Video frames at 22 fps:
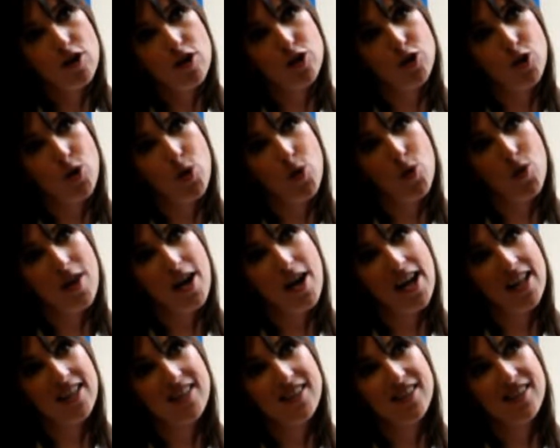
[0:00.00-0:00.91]
so
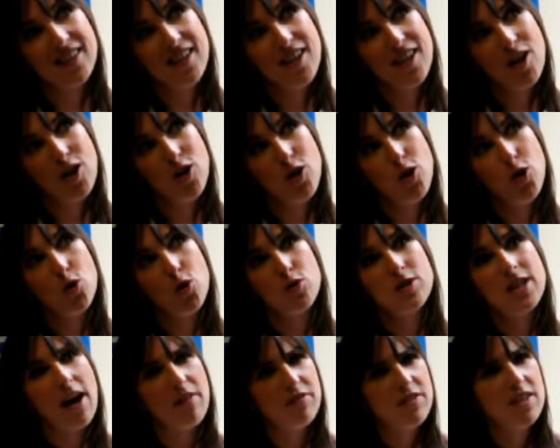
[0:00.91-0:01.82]
that you
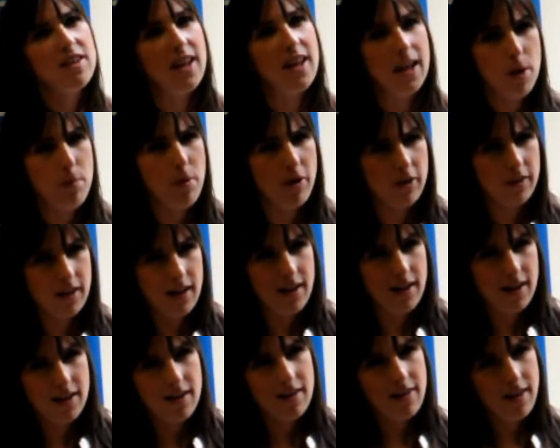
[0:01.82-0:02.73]
don't have to think about the
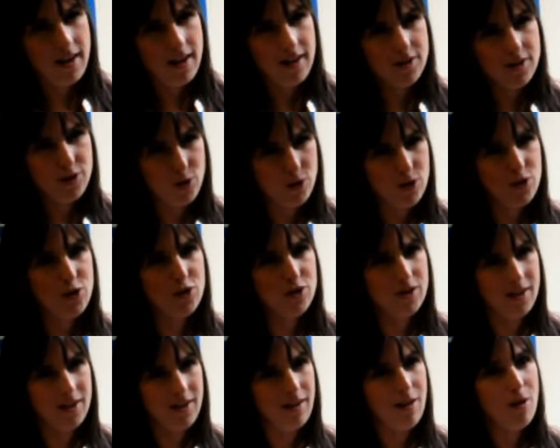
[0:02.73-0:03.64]
little things. You can
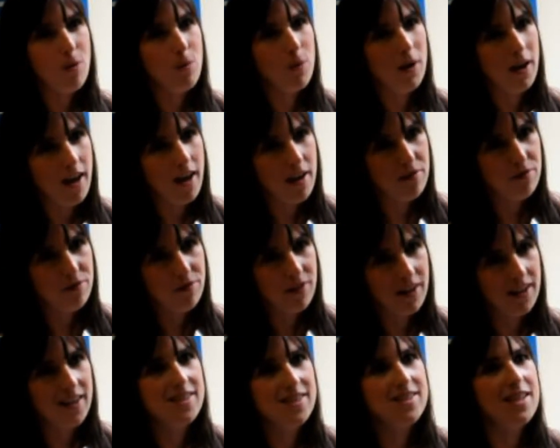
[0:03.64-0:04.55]
just get on with life.
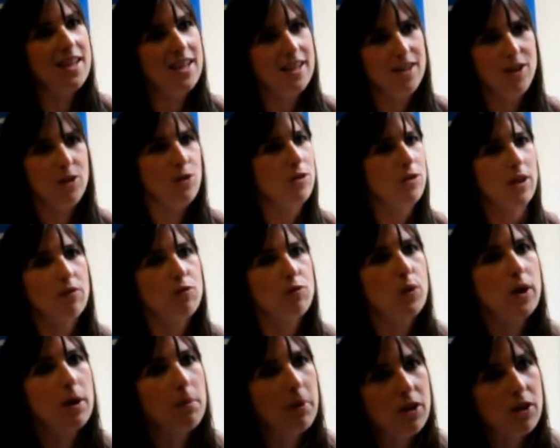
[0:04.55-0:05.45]
It can, you don't have to
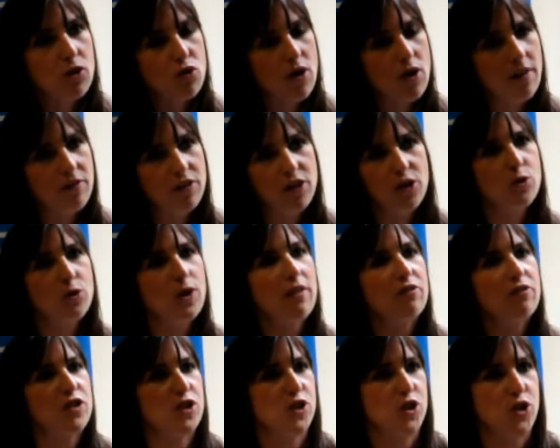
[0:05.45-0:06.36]
worry about the traffic. You don't
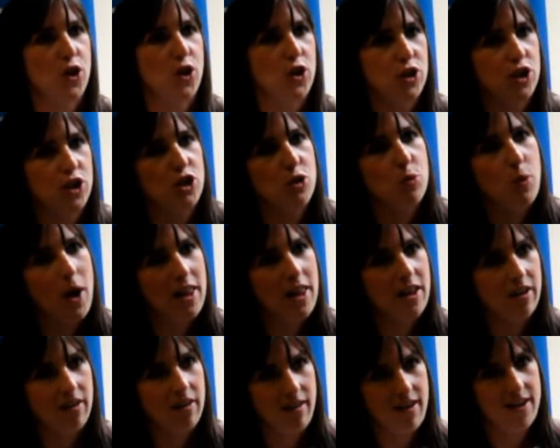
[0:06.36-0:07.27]
have to search the
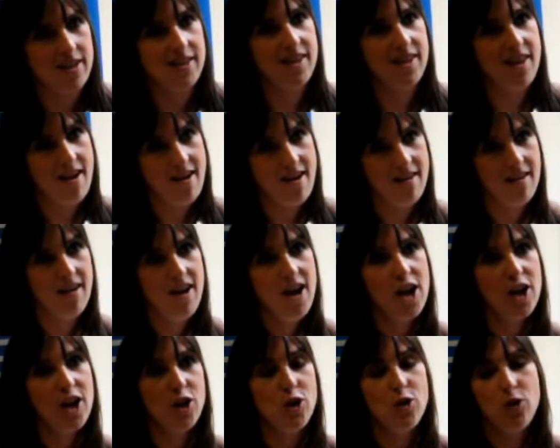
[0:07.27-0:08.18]
weather. It's there.
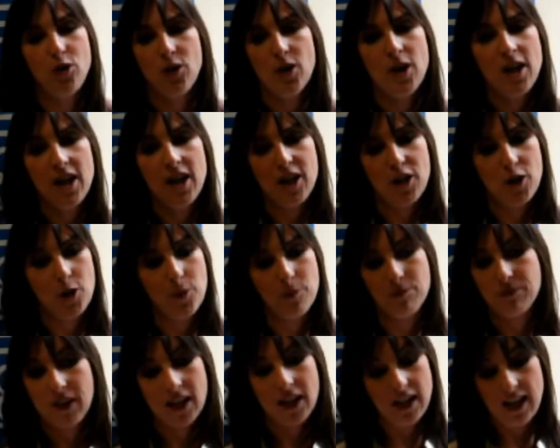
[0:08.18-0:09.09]
You know.
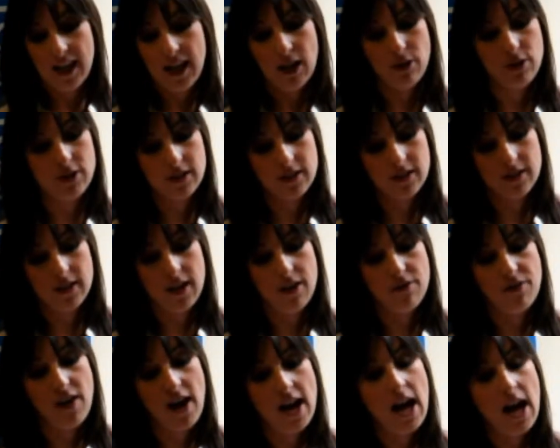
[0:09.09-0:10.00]

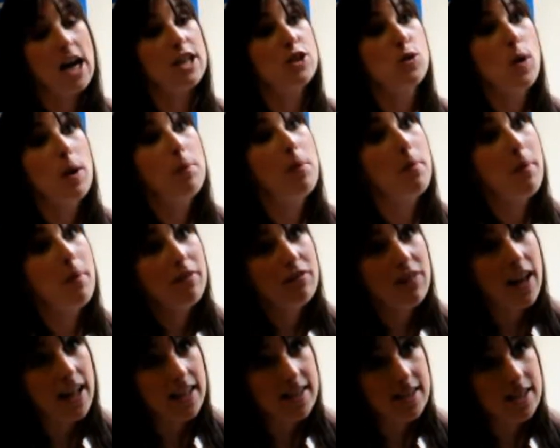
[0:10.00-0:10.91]
I put my
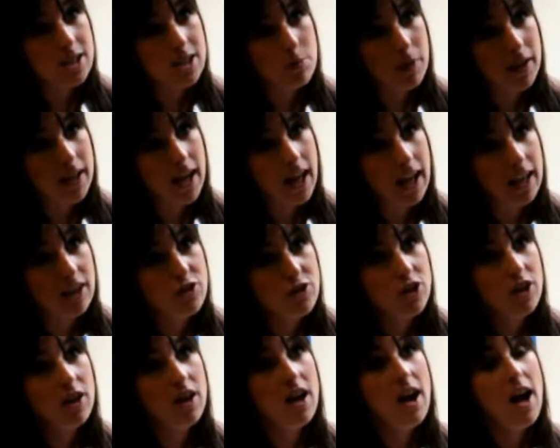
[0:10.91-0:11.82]
flights into my
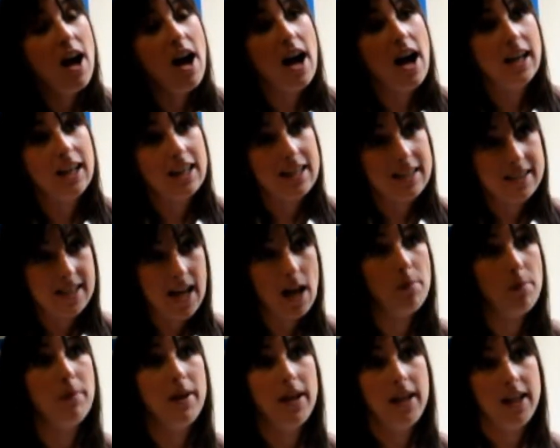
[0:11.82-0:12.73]
calendar, and it'll
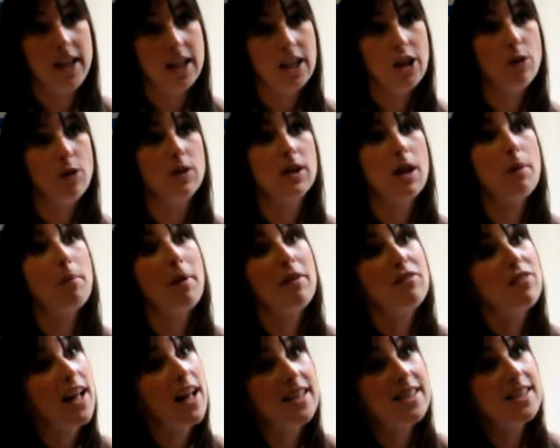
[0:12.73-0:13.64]
tell me, you know, that my
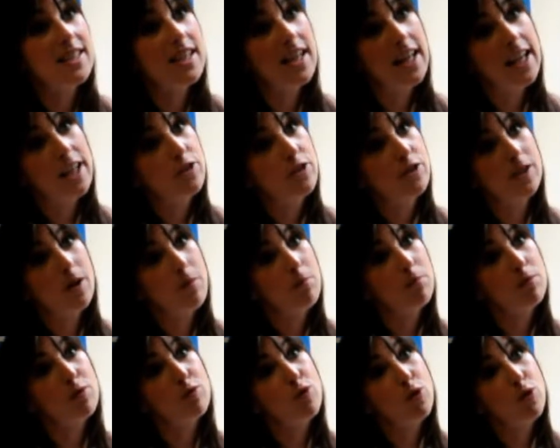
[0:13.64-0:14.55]
flight's delayed or something
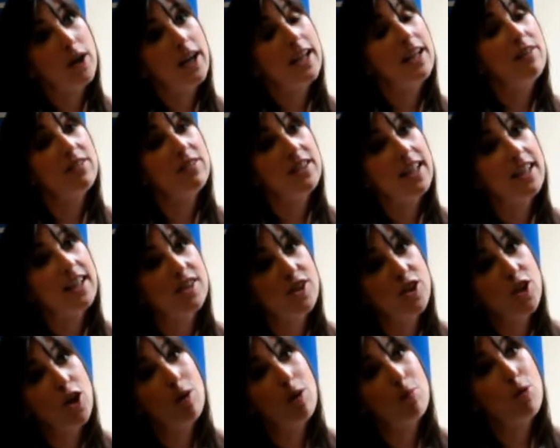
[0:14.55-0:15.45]
before I even get to
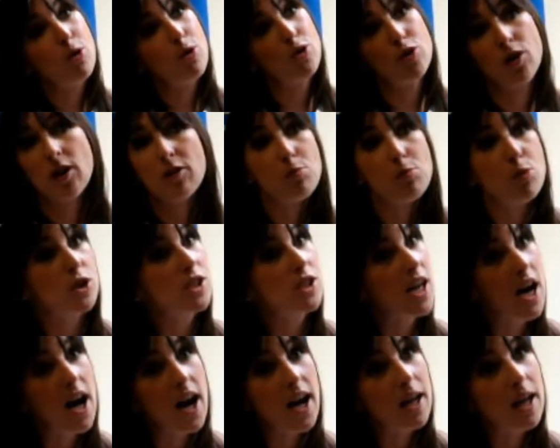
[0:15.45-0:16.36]
the airport, or I have more
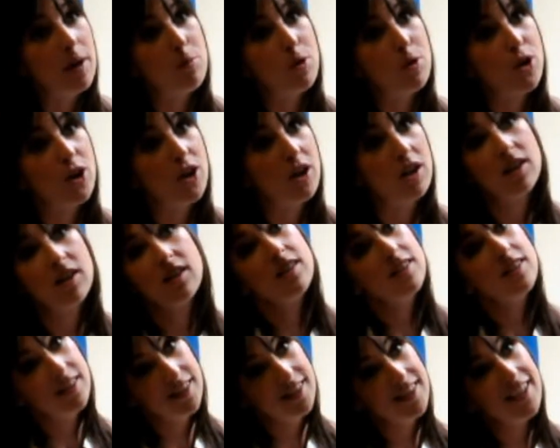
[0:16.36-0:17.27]
time, or
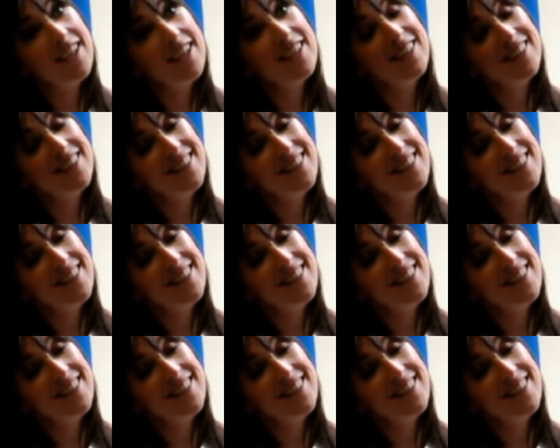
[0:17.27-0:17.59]
yeah.